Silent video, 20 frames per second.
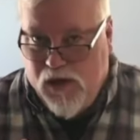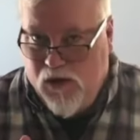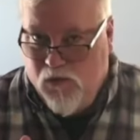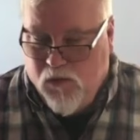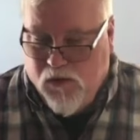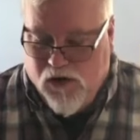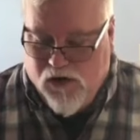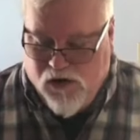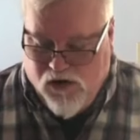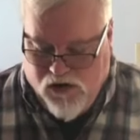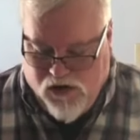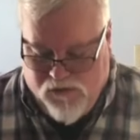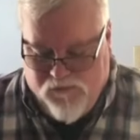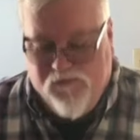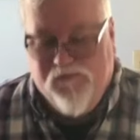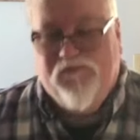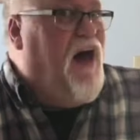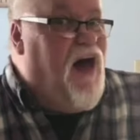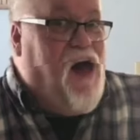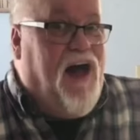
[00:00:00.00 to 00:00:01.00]
and we're good.
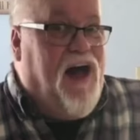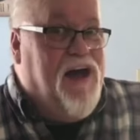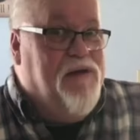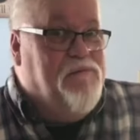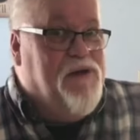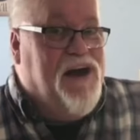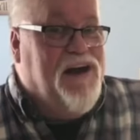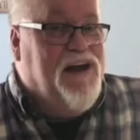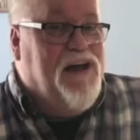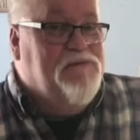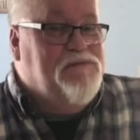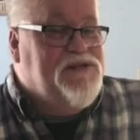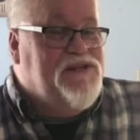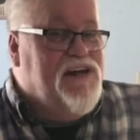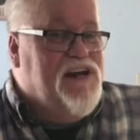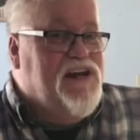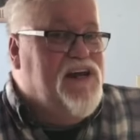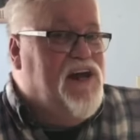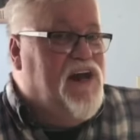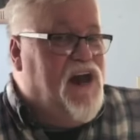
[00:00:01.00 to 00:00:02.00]
Hi, my name's
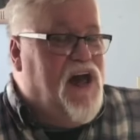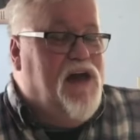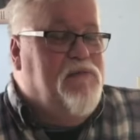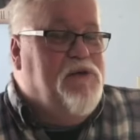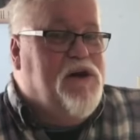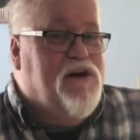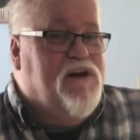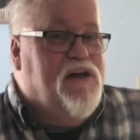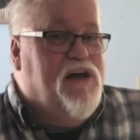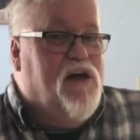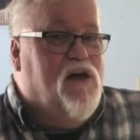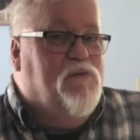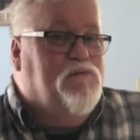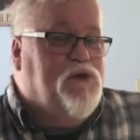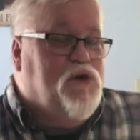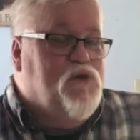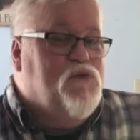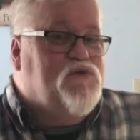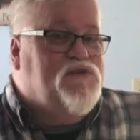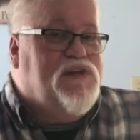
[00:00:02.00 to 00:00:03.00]
Denny and I'm here to
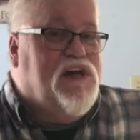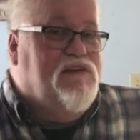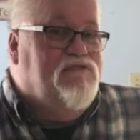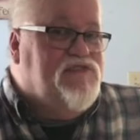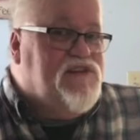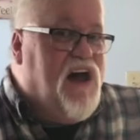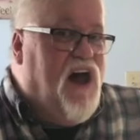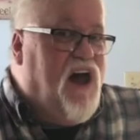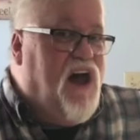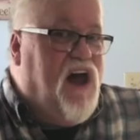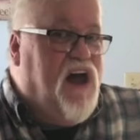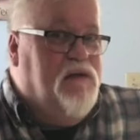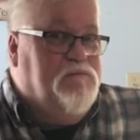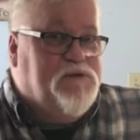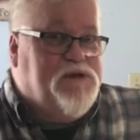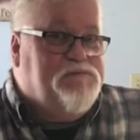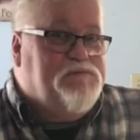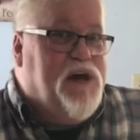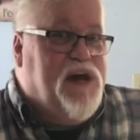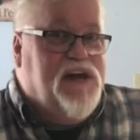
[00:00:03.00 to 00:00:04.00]
help you save
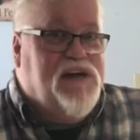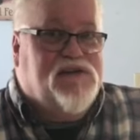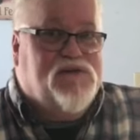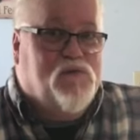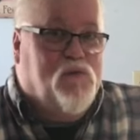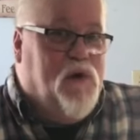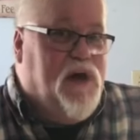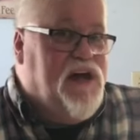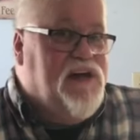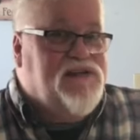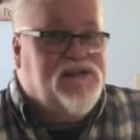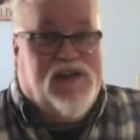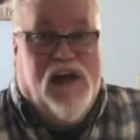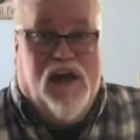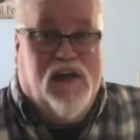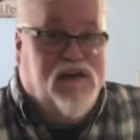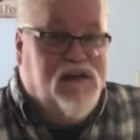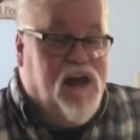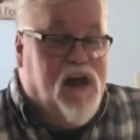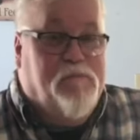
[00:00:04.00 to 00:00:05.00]
time, space, waste,
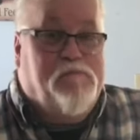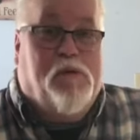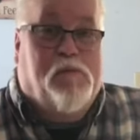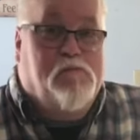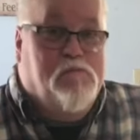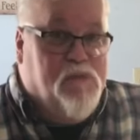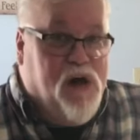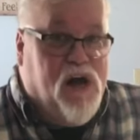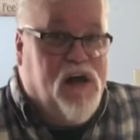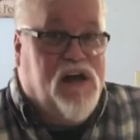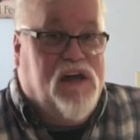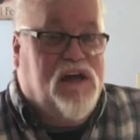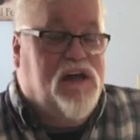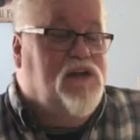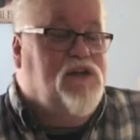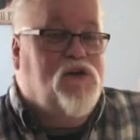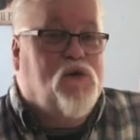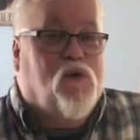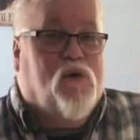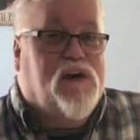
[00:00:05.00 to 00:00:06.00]
and yep,
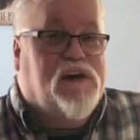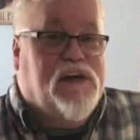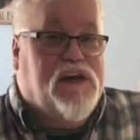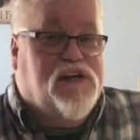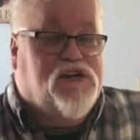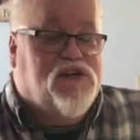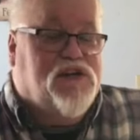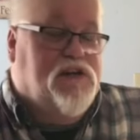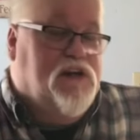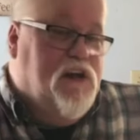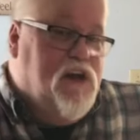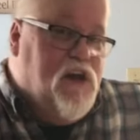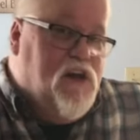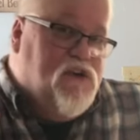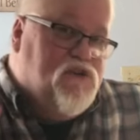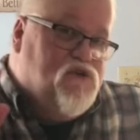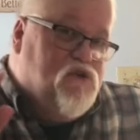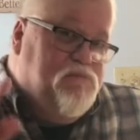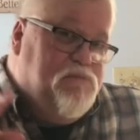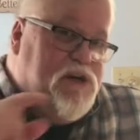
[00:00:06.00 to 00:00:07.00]
money in your kitchen.
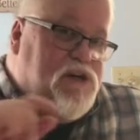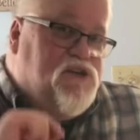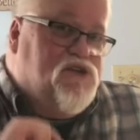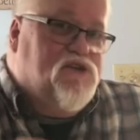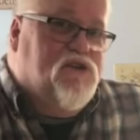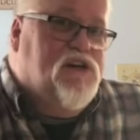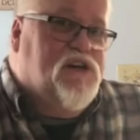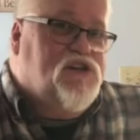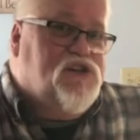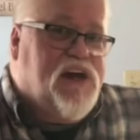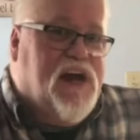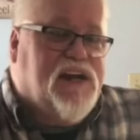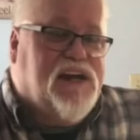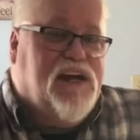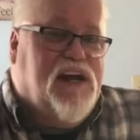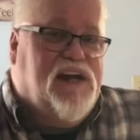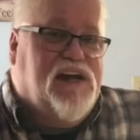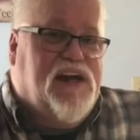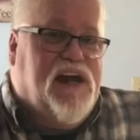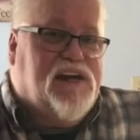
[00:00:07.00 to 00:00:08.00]
So be sure to
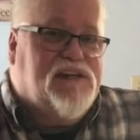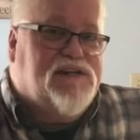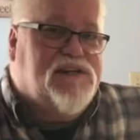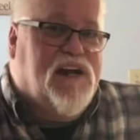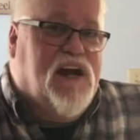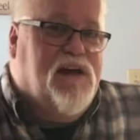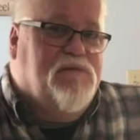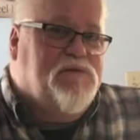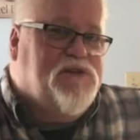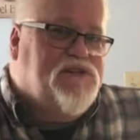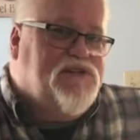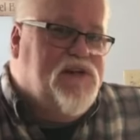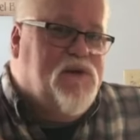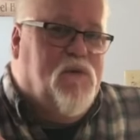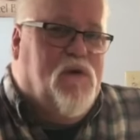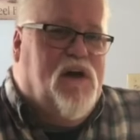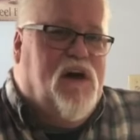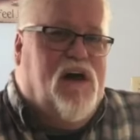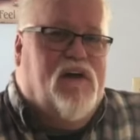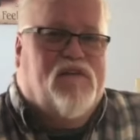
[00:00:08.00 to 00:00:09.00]
check in next time to see
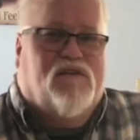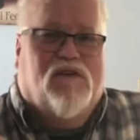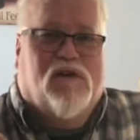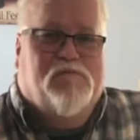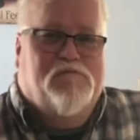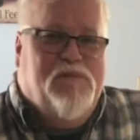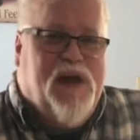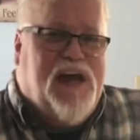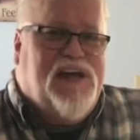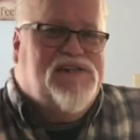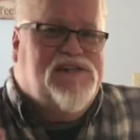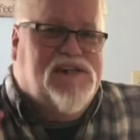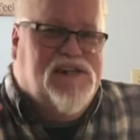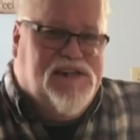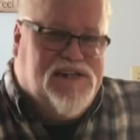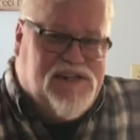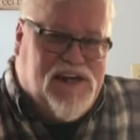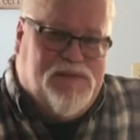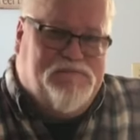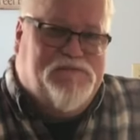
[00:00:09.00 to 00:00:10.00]
what other
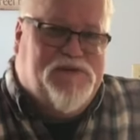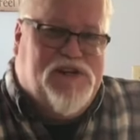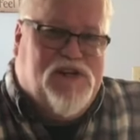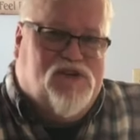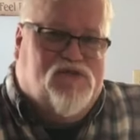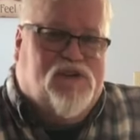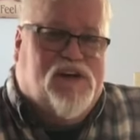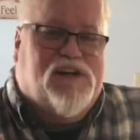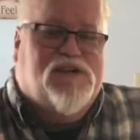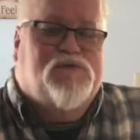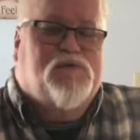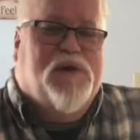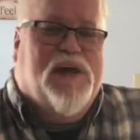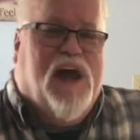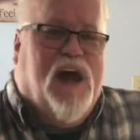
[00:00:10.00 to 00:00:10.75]
amazing tips and tricks